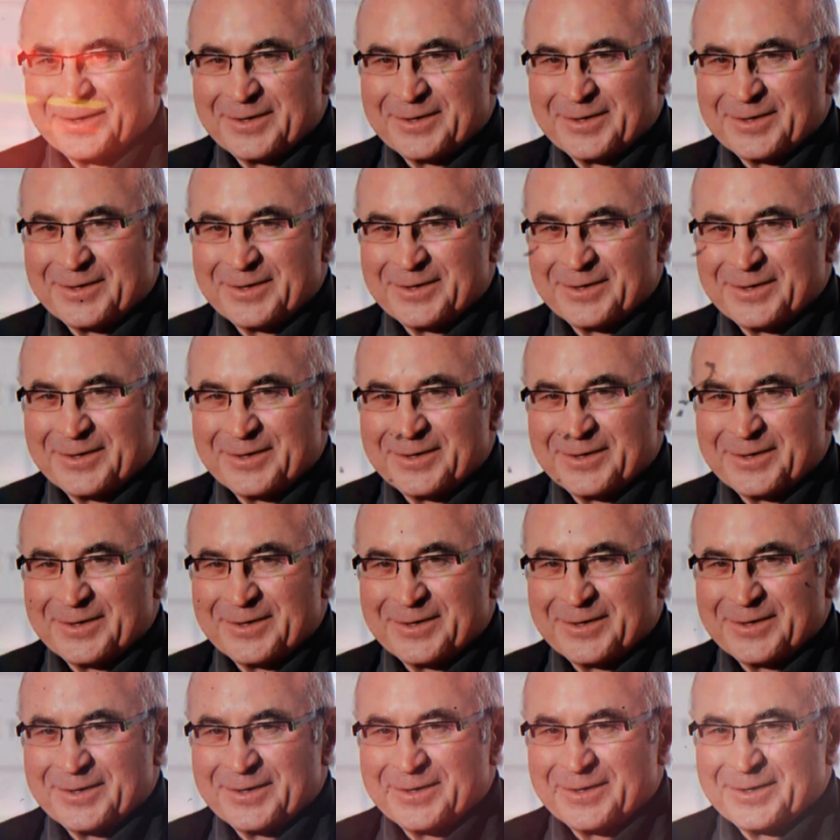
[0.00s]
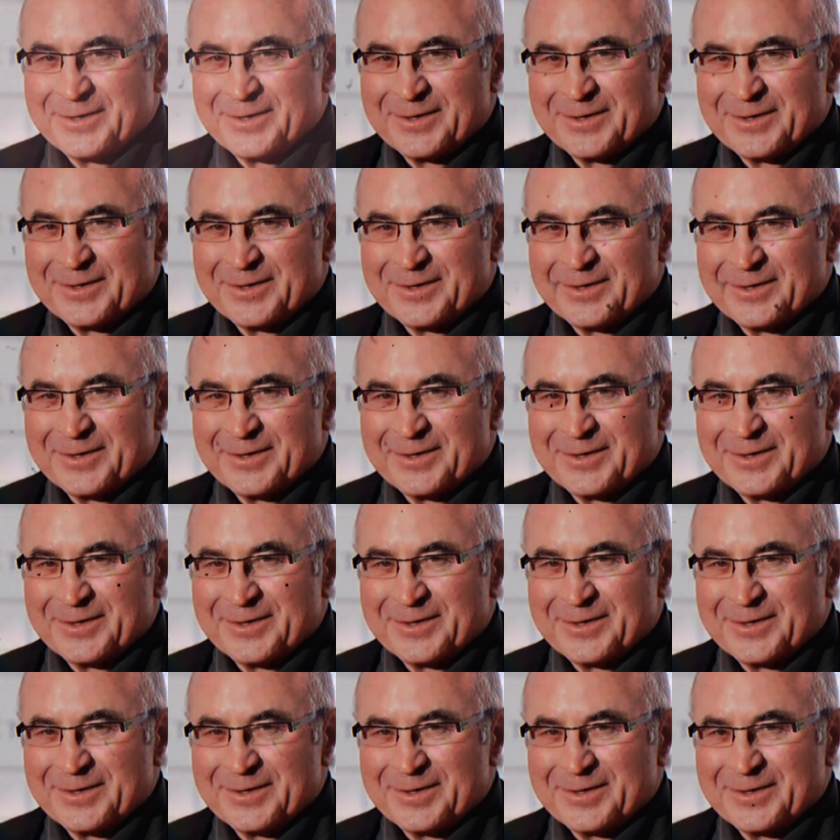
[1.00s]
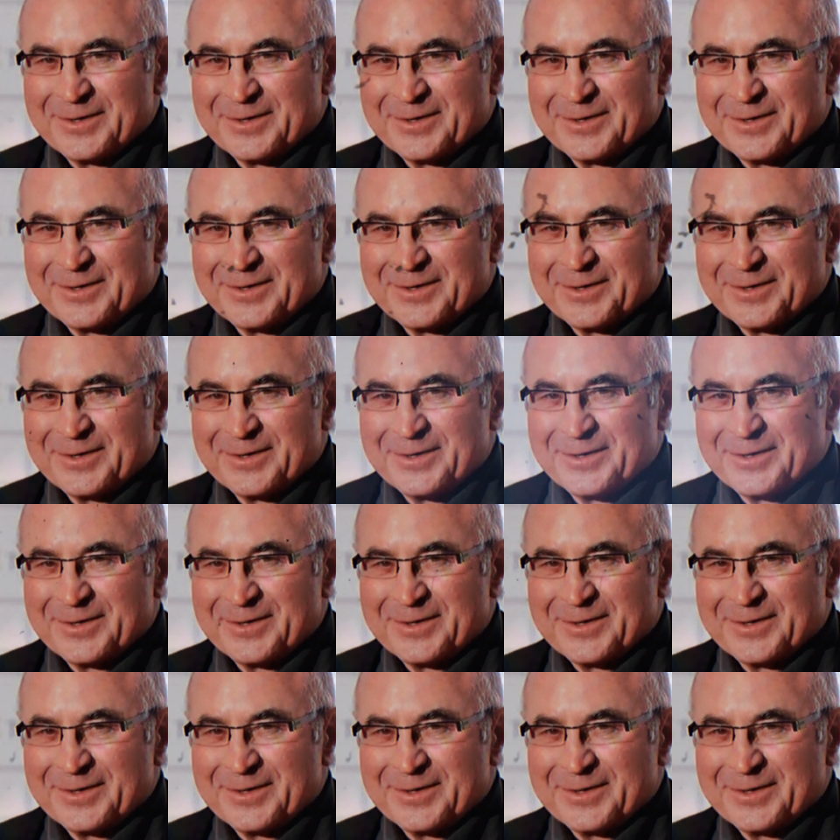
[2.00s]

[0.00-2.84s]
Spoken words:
overcome some of the natural obstacles of